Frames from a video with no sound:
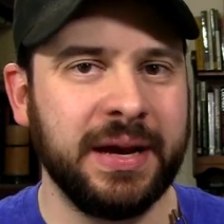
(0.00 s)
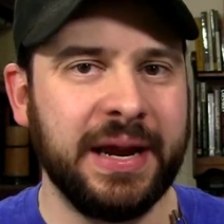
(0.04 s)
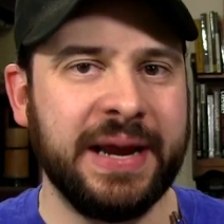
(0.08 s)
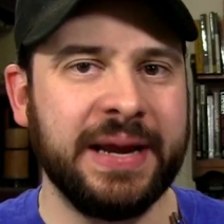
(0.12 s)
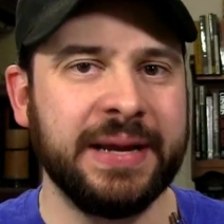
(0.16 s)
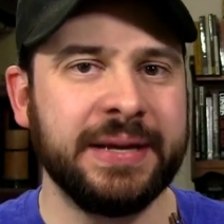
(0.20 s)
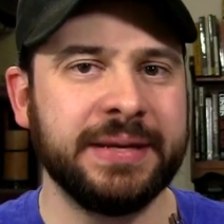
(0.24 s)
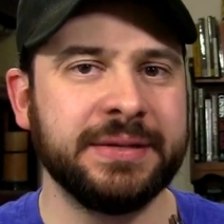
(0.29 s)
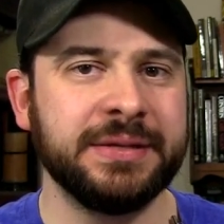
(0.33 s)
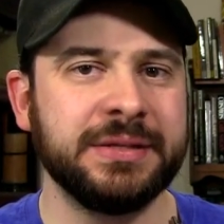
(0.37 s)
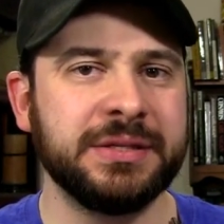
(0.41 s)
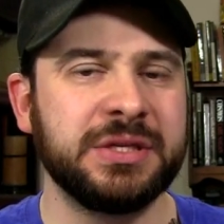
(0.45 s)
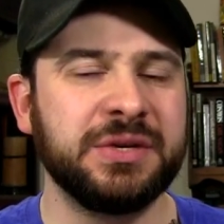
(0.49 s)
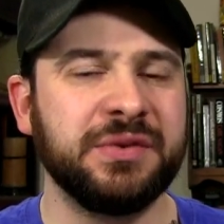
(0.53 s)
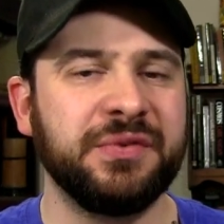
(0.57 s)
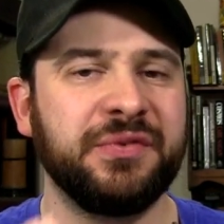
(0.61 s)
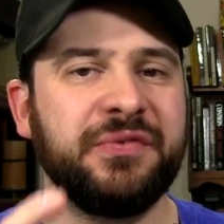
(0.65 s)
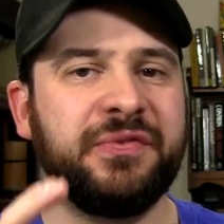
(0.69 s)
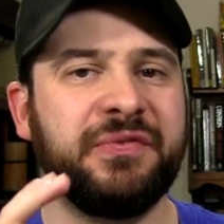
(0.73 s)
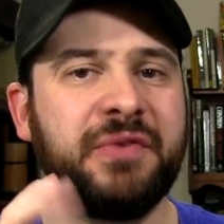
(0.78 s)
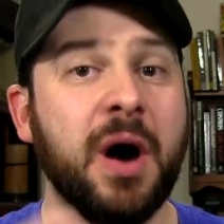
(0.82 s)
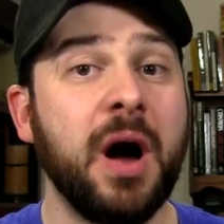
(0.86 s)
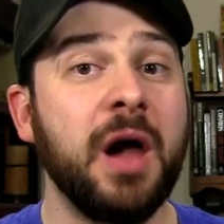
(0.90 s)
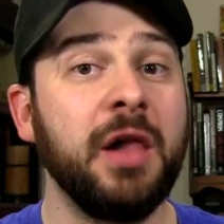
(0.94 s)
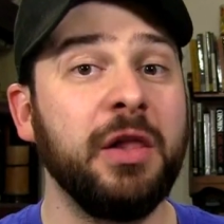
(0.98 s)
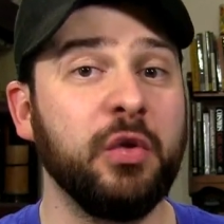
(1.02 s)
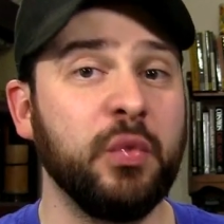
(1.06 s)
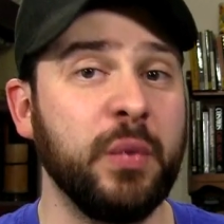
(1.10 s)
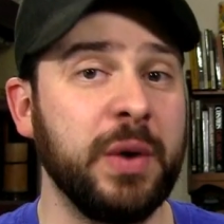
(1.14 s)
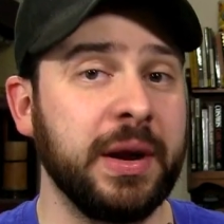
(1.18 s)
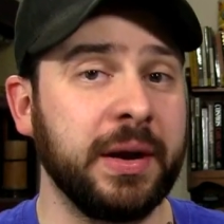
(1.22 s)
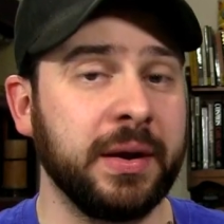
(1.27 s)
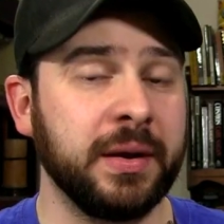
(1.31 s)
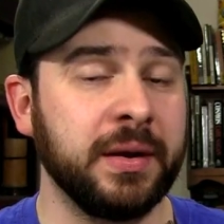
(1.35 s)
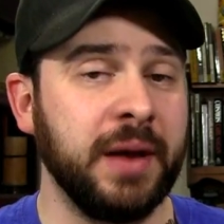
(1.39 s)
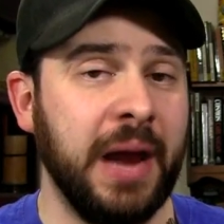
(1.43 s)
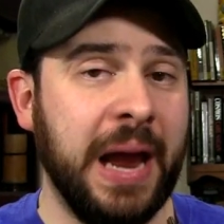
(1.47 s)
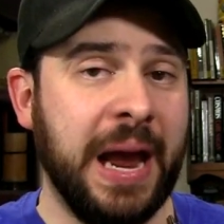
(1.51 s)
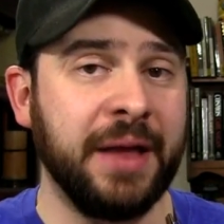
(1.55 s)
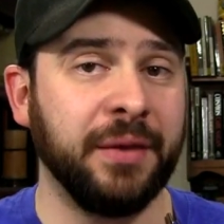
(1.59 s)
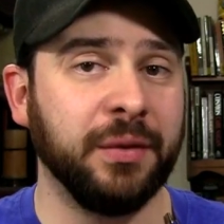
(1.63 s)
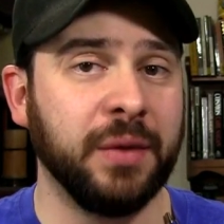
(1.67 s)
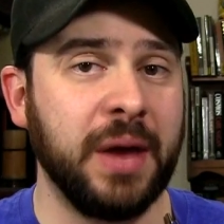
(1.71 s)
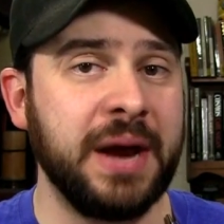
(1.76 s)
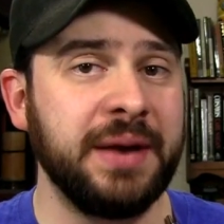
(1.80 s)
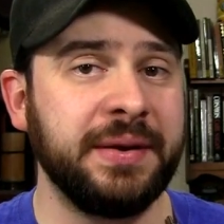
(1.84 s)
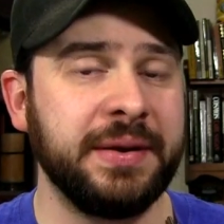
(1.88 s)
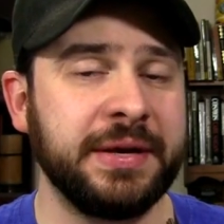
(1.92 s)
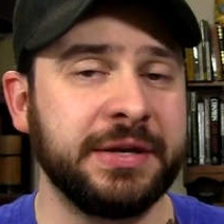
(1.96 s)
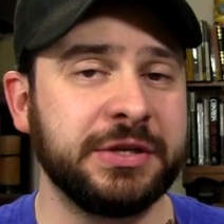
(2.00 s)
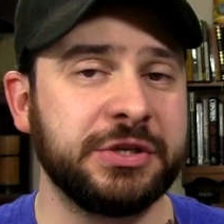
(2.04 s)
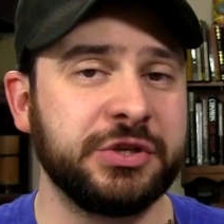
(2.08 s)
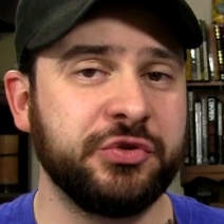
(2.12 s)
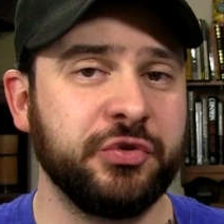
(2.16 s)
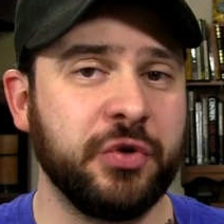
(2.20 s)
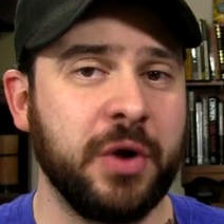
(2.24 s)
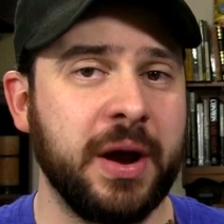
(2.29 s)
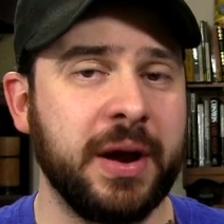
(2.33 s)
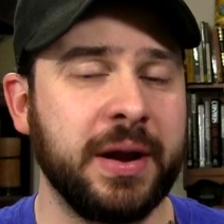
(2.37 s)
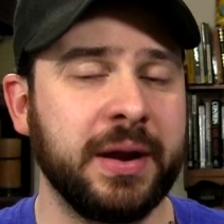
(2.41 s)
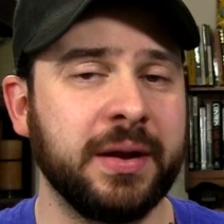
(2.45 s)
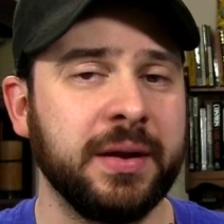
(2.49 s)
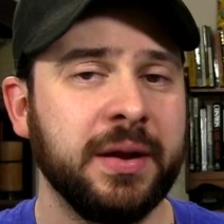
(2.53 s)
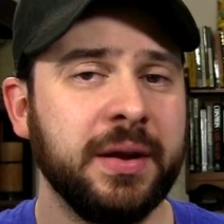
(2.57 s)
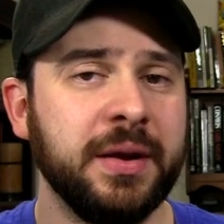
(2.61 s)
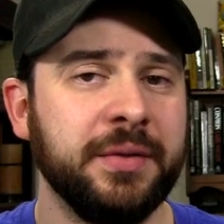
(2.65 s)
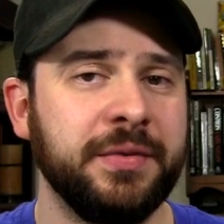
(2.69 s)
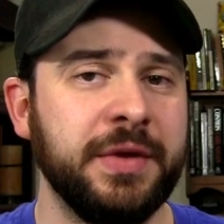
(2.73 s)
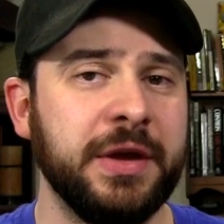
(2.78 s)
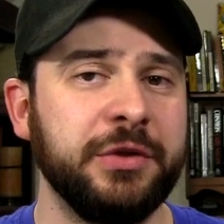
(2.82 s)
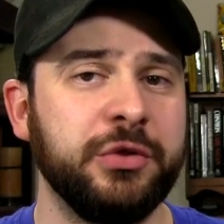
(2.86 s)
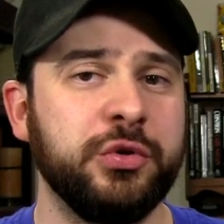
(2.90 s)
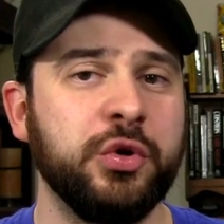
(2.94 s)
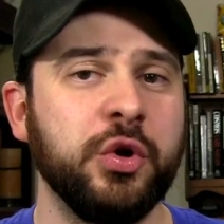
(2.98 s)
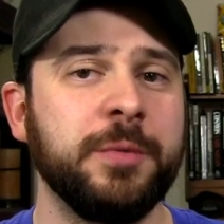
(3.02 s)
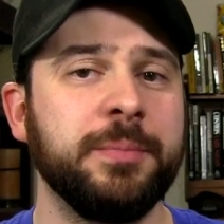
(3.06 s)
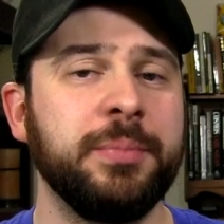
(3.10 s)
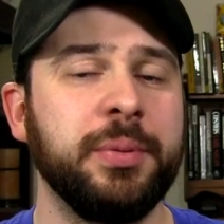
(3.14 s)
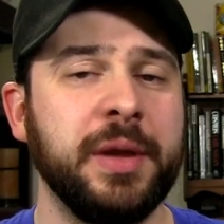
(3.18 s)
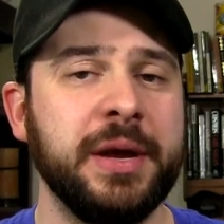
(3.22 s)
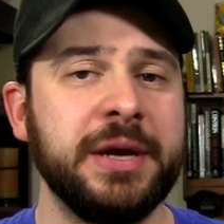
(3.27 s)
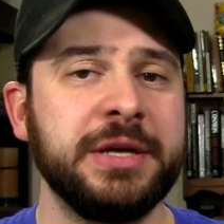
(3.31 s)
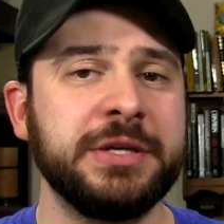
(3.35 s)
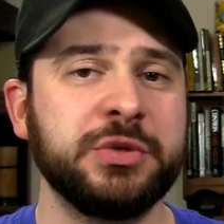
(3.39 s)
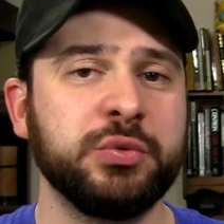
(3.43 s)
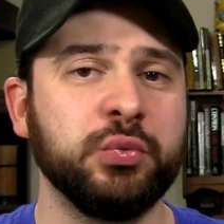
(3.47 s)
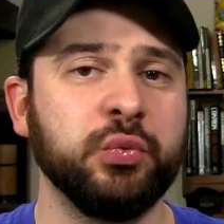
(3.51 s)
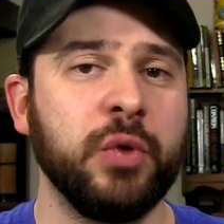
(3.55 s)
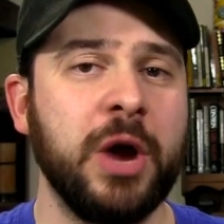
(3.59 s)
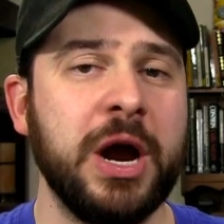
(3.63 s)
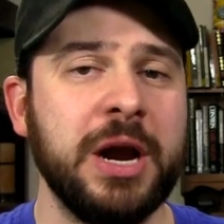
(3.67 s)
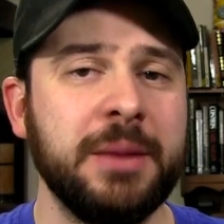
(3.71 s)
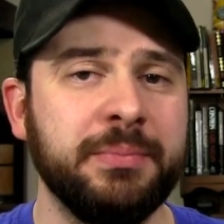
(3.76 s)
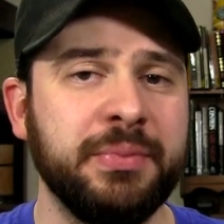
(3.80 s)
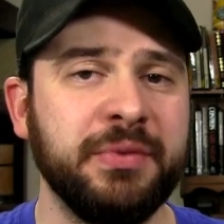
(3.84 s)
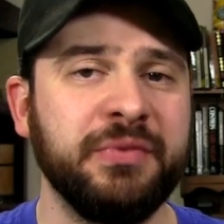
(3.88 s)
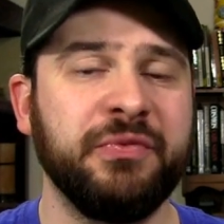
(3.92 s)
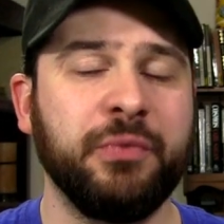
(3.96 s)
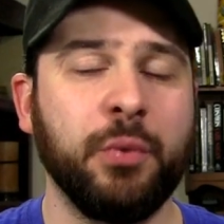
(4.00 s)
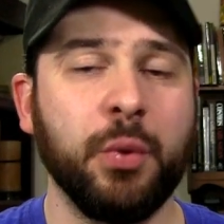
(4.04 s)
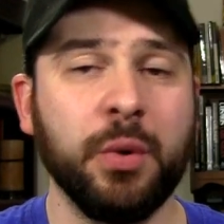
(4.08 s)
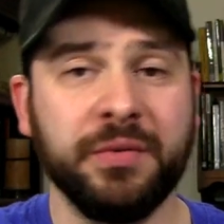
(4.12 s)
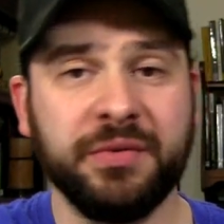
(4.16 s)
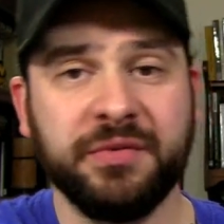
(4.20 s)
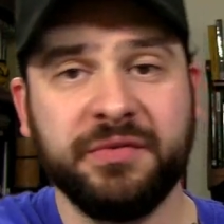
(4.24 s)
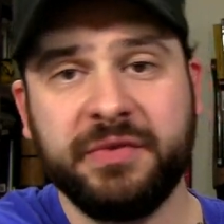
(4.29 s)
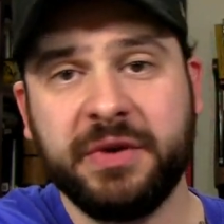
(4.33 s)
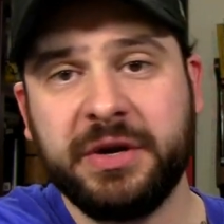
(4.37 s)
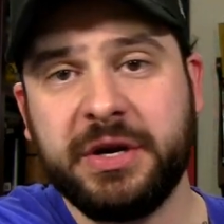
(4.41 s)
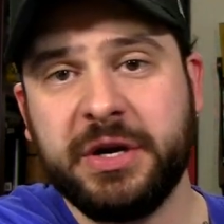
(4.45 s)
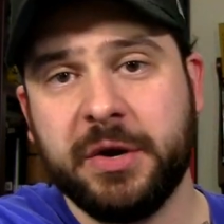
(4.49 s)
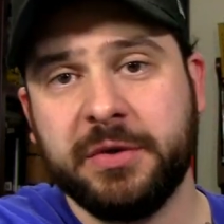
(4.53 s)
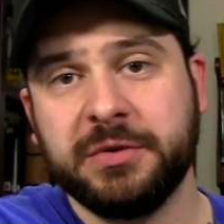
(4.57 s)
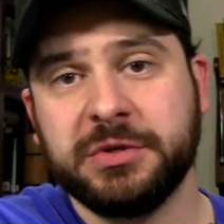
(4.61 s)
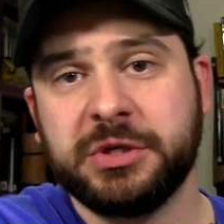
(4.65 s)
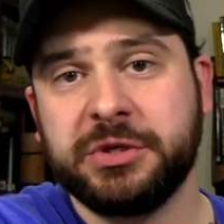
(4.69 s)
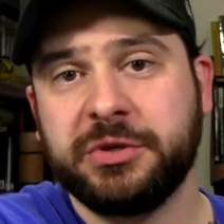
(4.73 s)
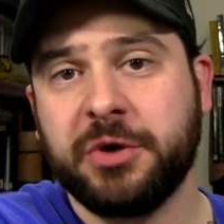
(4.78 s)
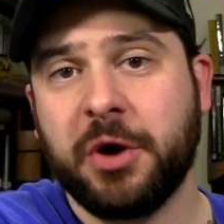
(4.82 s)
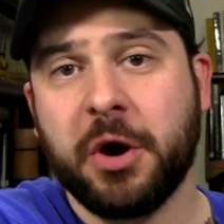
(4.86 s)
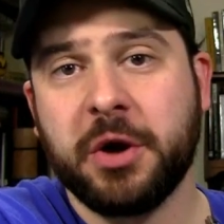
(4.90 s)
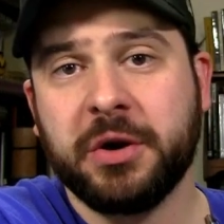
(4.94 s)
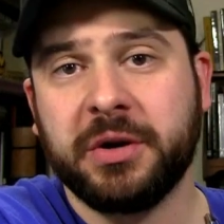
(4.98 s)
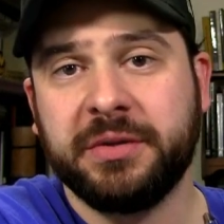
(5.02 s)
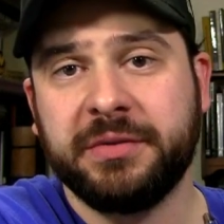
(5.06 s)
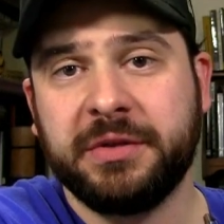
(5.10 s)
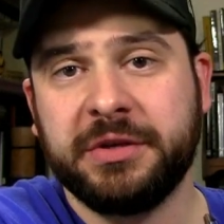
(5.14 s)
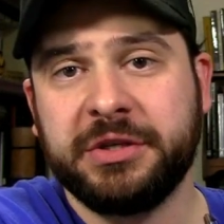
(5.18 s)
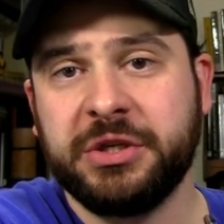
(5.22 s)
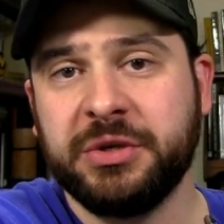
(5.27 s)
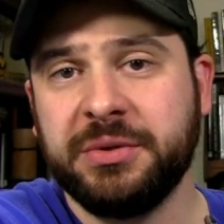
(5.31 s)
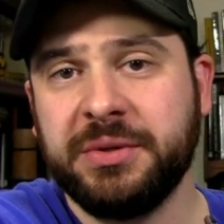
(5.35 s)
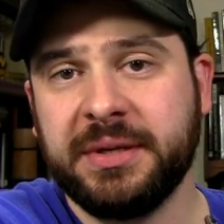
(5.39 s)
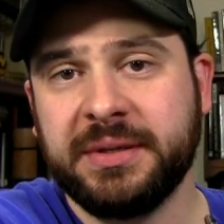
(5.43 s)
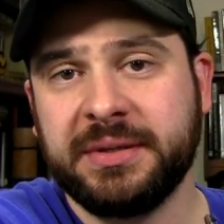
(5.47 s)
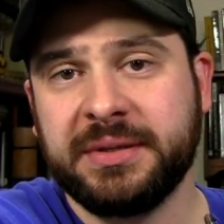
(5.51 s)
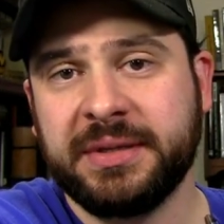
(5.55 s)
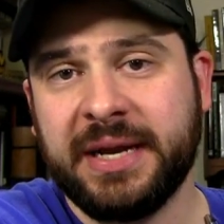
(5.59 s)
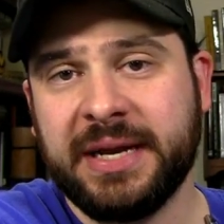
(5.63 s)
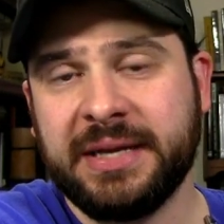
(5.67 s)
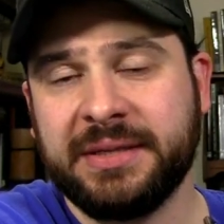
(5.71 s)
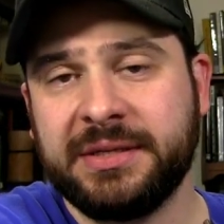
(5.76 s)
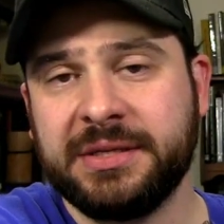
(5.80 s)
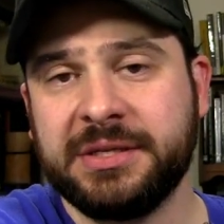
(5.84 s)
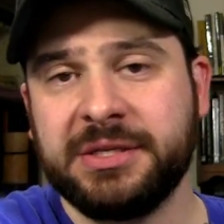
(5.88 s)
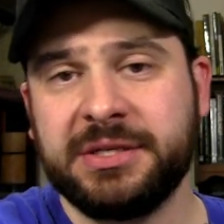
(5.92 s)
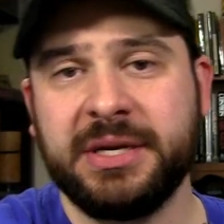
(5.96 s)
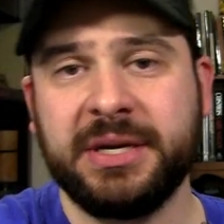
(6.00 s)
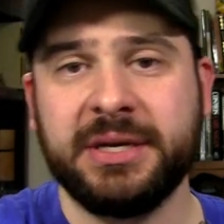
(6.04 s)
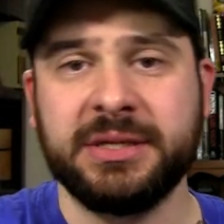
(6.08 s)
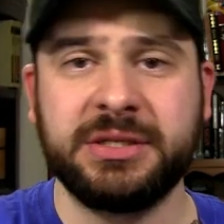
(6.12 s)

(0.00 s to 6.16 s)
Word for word: is following a lightning strike that took place right before the video started that you didn't get to see.